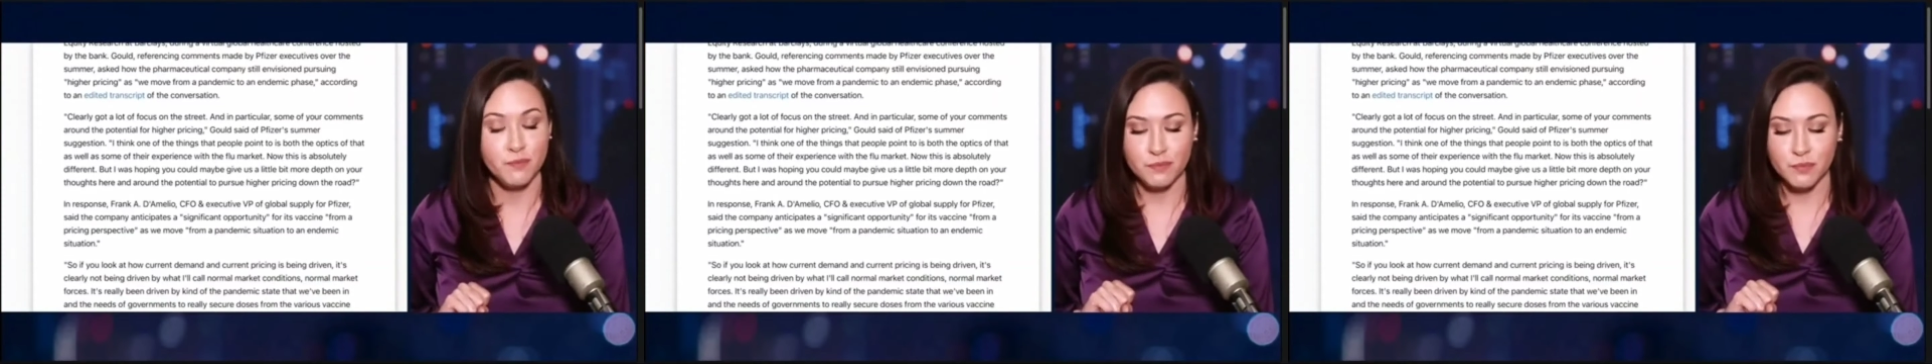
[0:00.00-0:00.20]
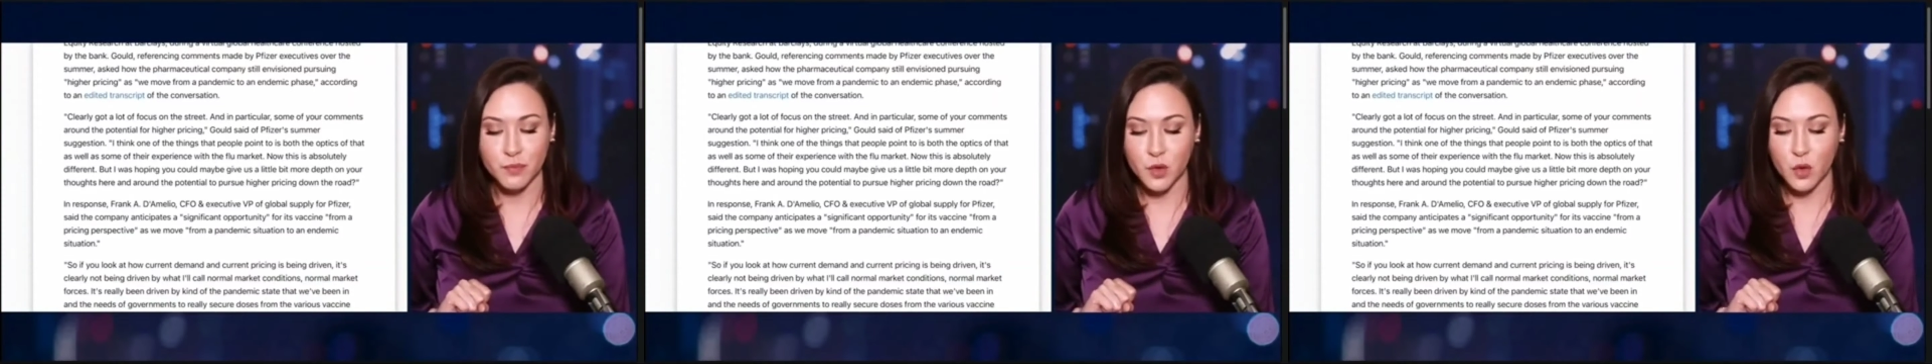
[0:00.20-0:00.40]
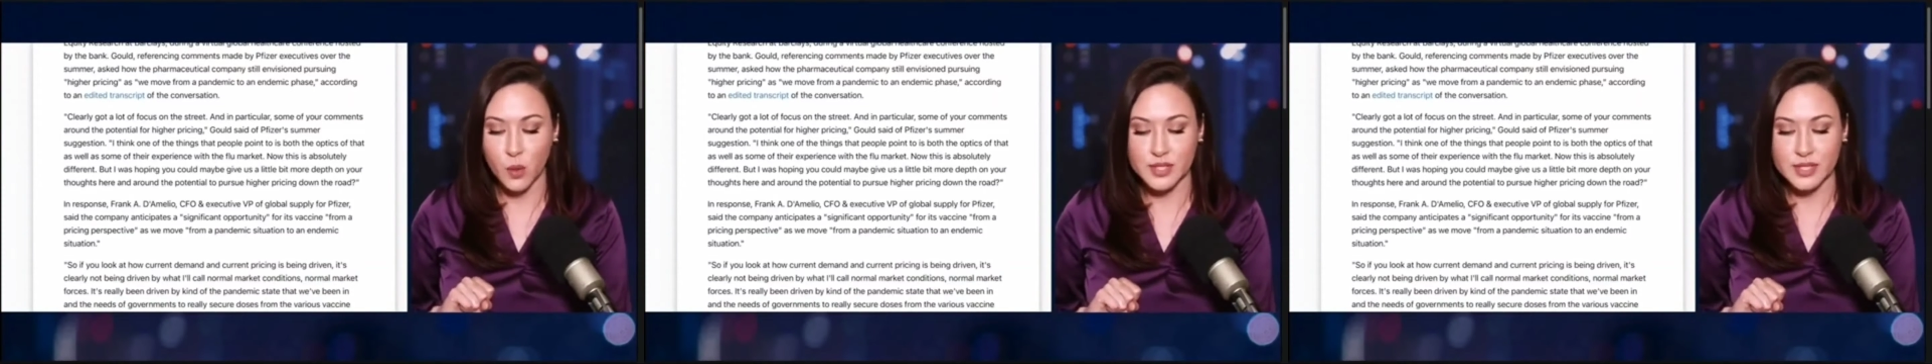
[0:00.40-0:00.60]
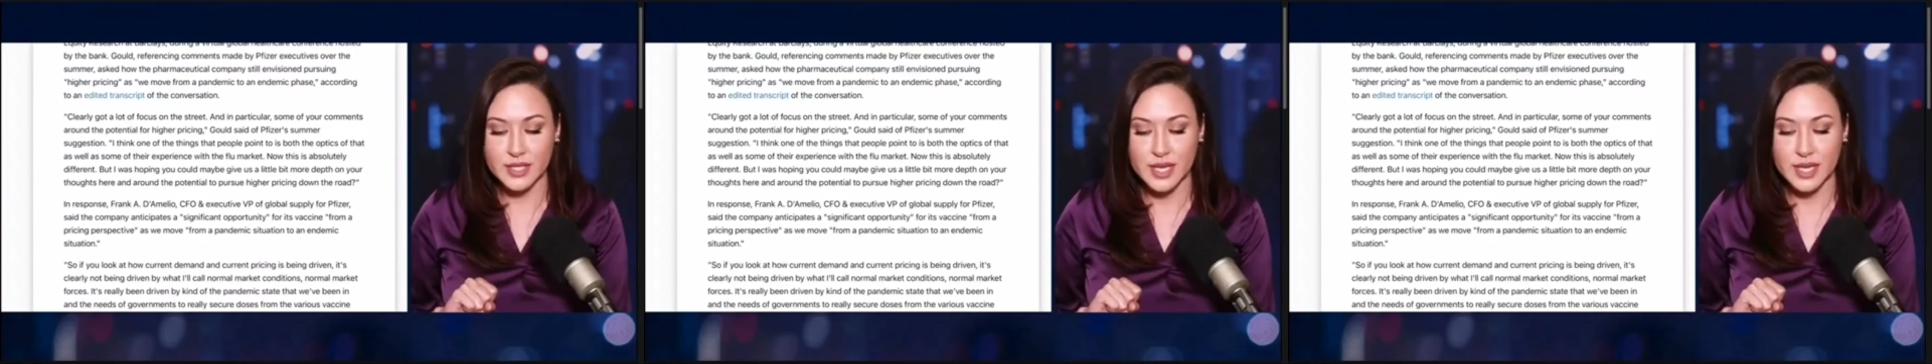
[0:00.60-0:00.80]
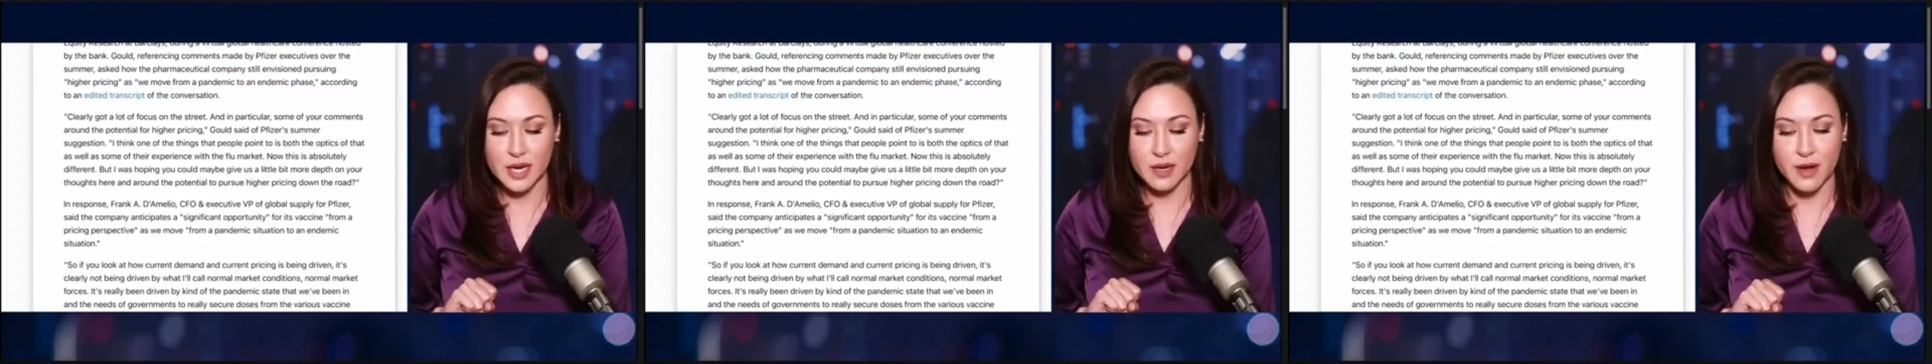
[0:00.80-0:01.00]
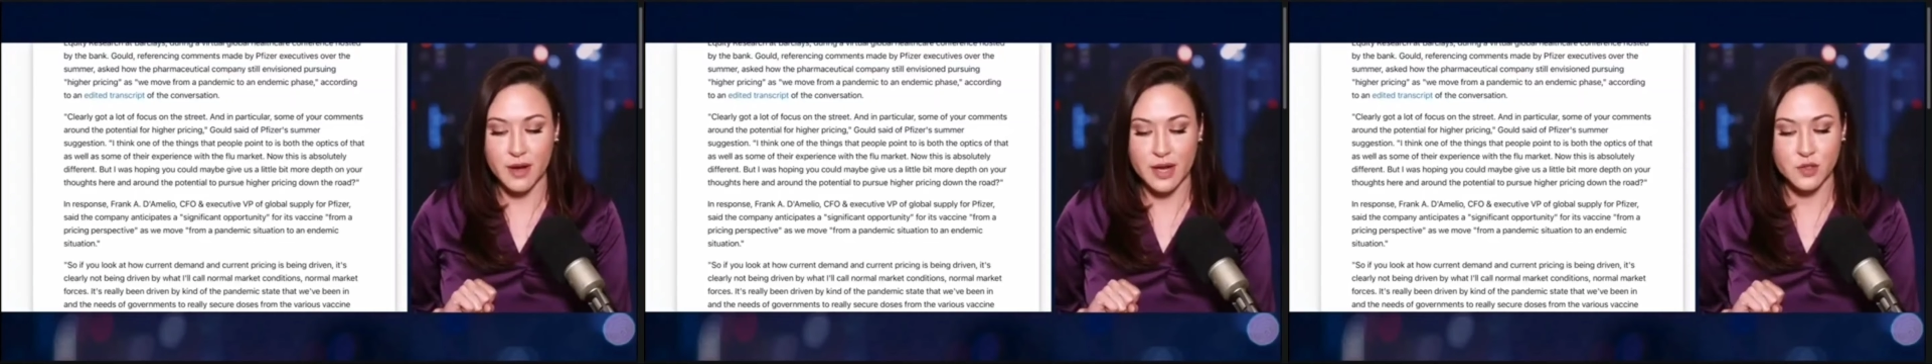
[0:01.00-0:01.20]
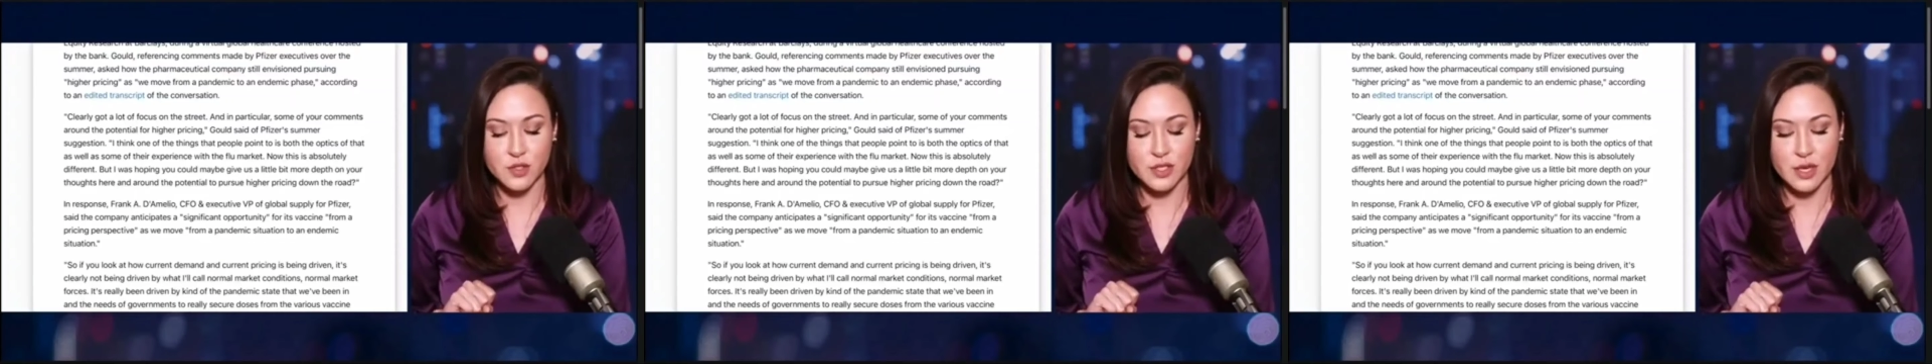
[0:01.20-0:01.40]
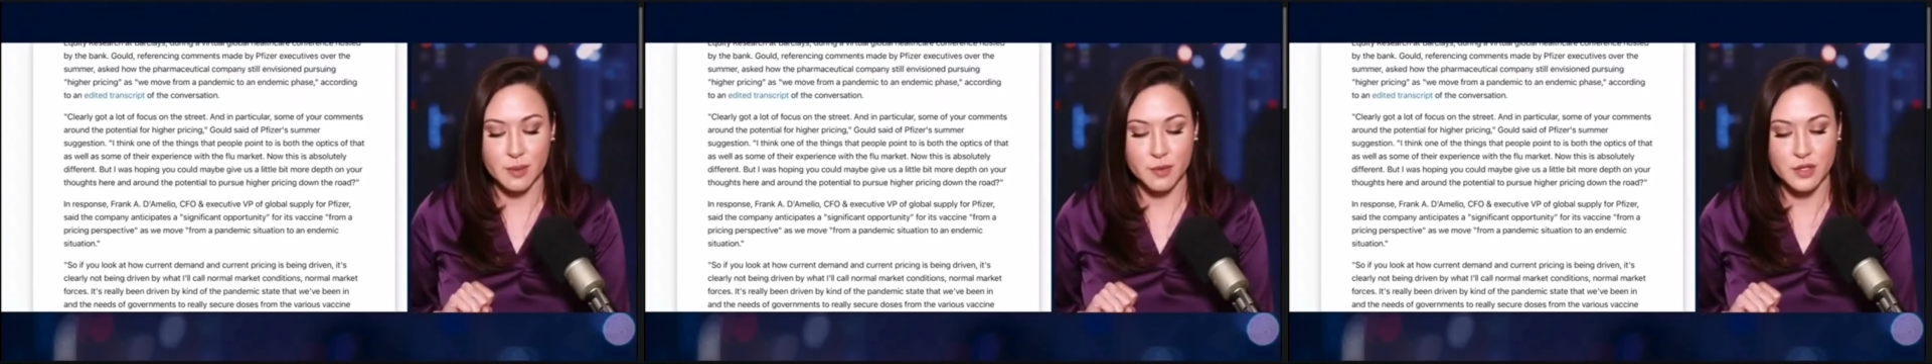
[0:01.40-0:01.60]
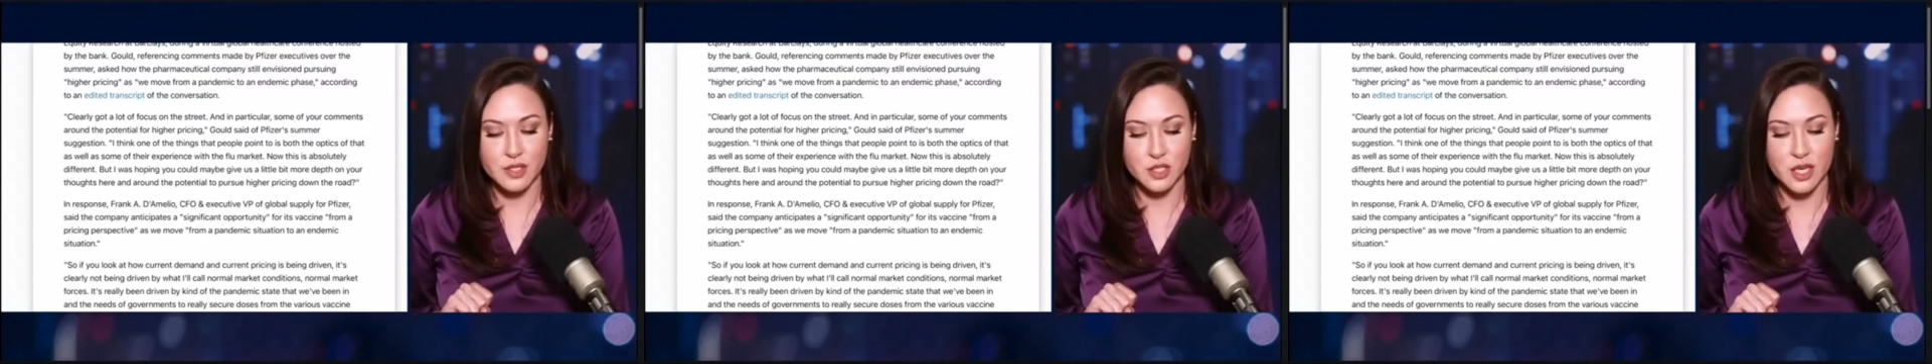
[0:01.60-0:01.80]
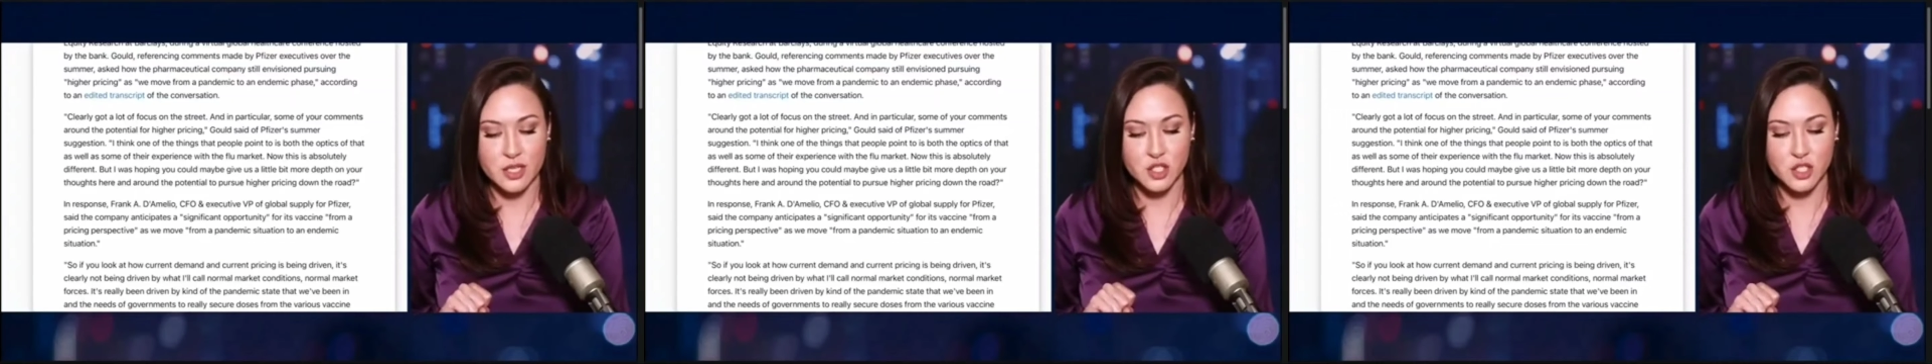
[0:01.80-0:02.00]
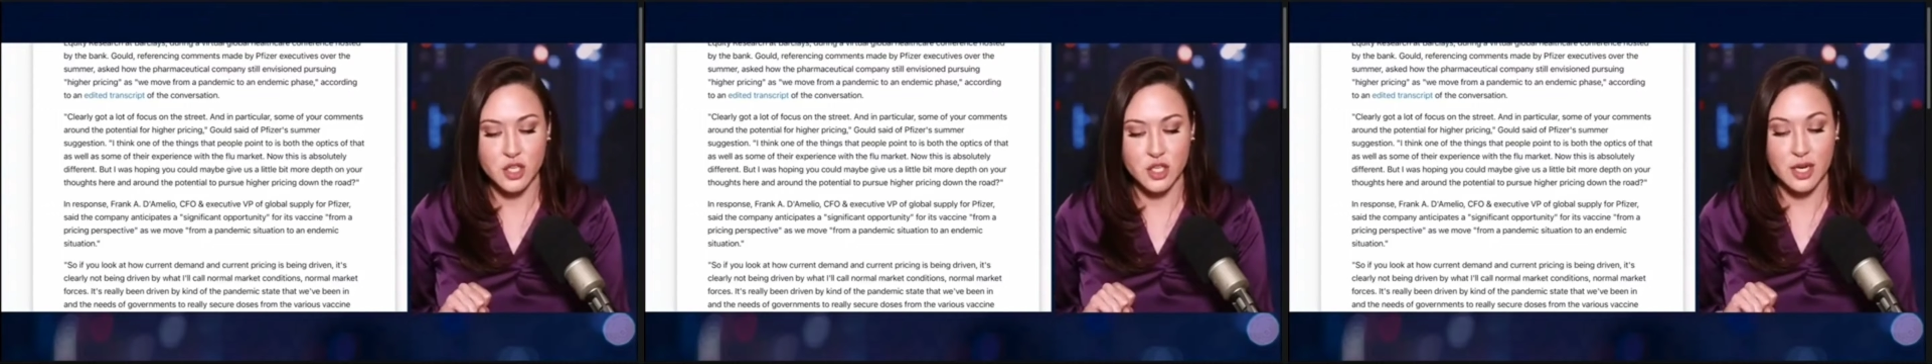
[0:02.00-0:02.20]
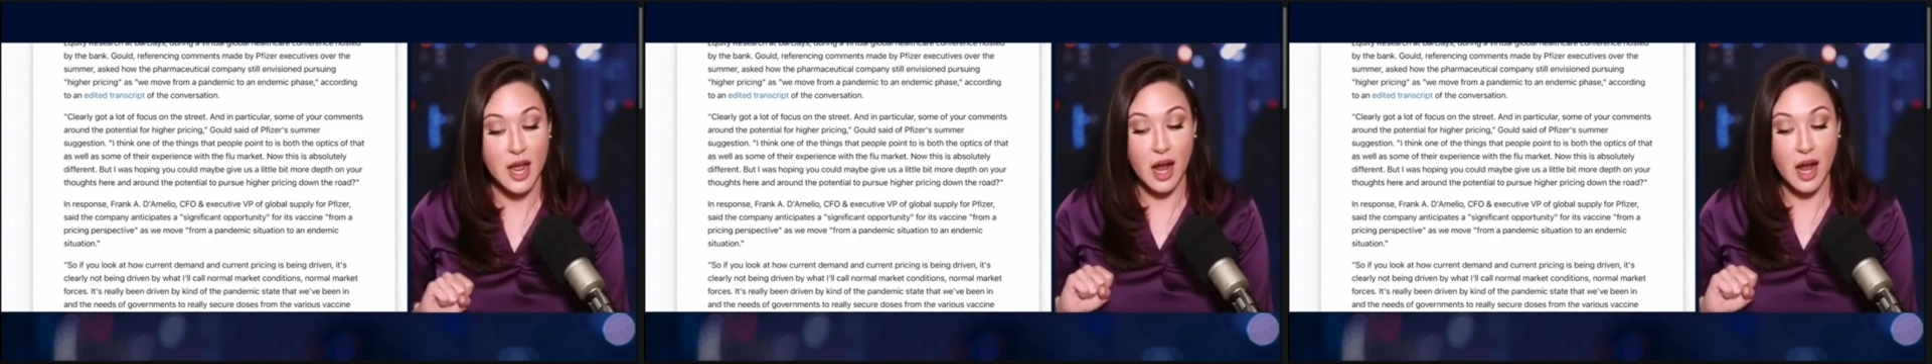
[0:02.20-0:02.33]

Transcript: Gold said of Pfizer's summer suggestion.